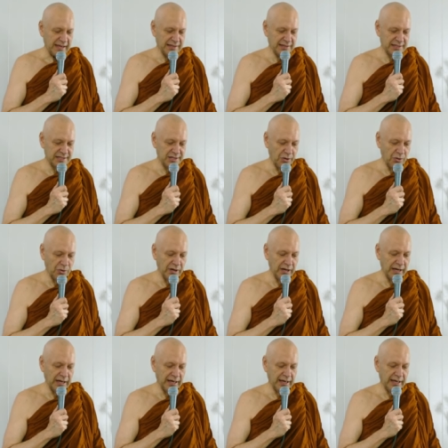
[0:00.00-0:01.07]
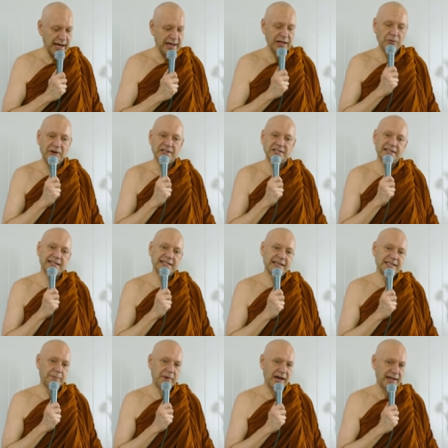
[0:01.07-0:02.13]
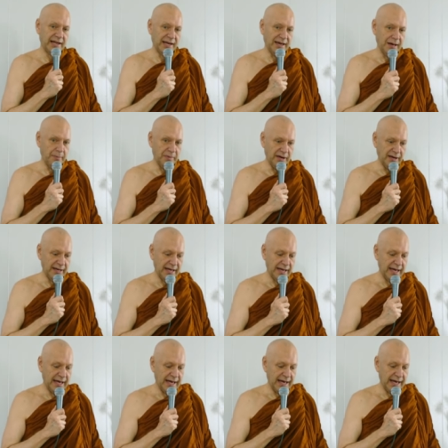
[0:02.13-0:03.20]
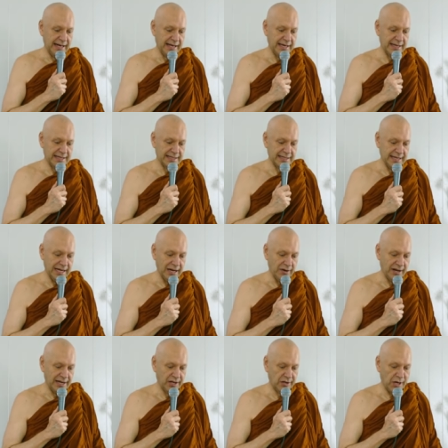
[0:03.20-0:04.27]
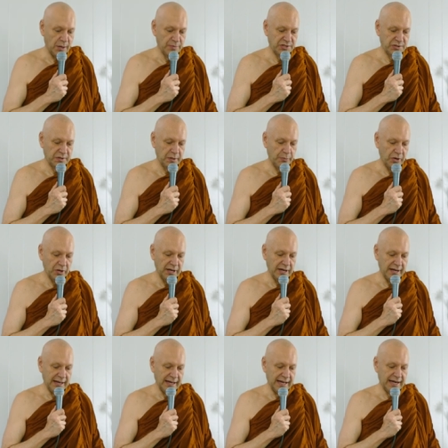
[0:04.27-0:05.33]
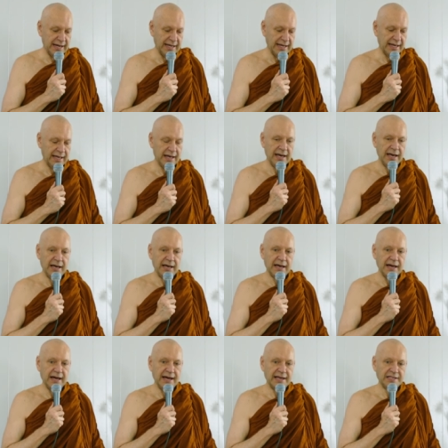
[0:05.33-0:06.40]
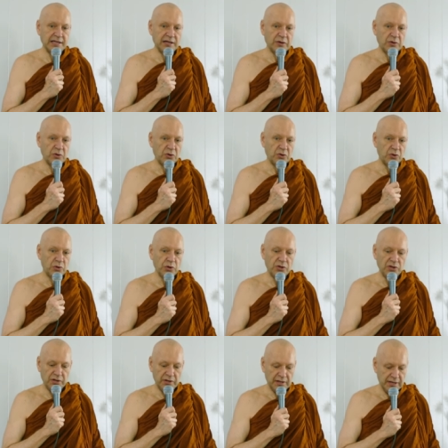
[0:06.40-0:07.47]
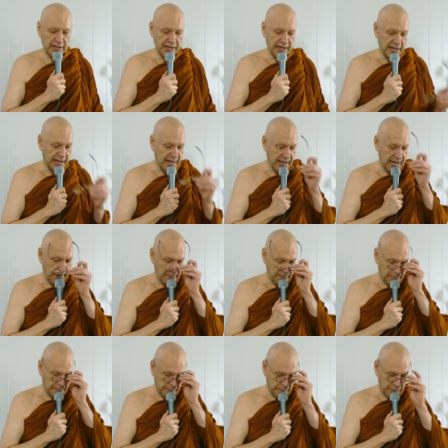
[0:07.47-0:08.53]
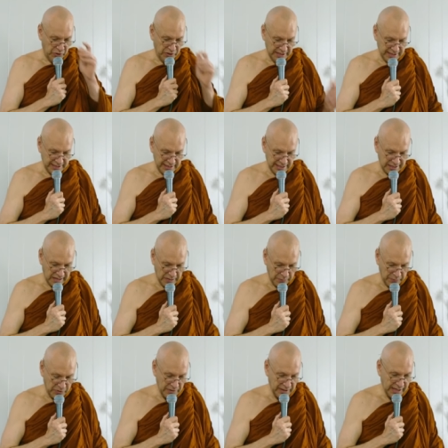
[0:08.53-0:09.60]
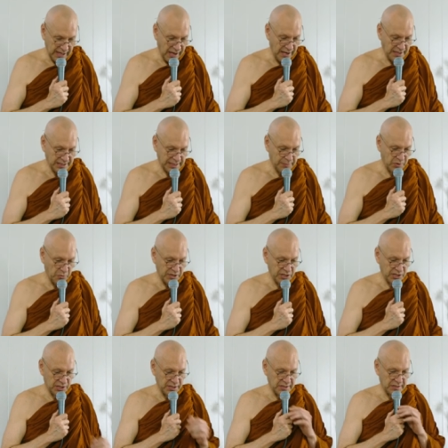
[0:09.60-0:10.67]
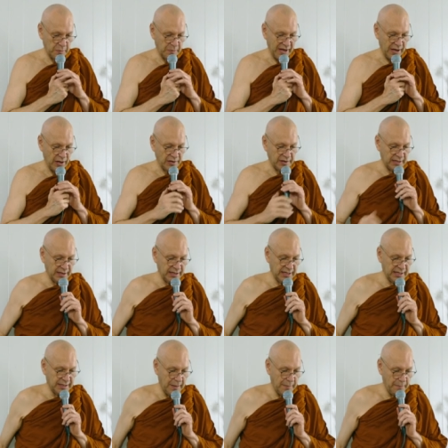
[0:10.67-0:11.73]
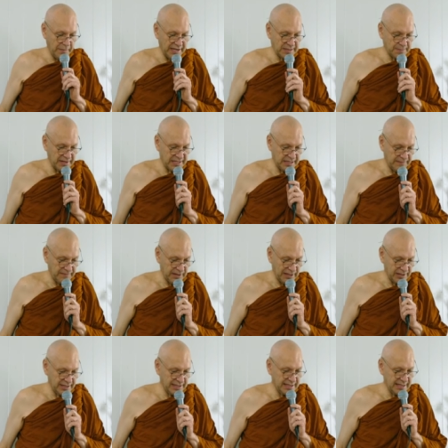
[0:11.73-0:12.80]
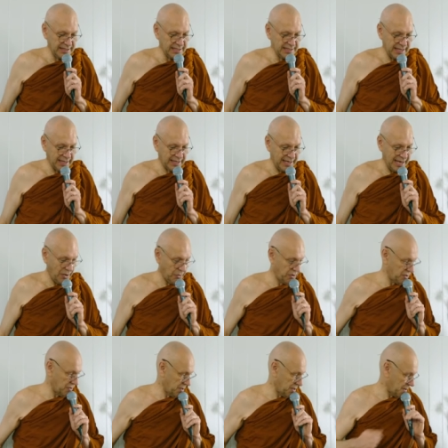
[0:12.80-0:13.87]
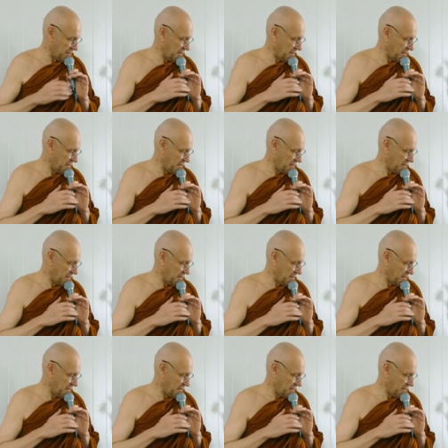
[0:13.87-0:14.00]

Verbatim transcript: So uh, anyway, so this is Mahanama, and he is here, and he comes to the Buddha, and he, uh, as a good uh, Buddhist disciple, he asks him questions about the Dhamma specifically. So this is this encounter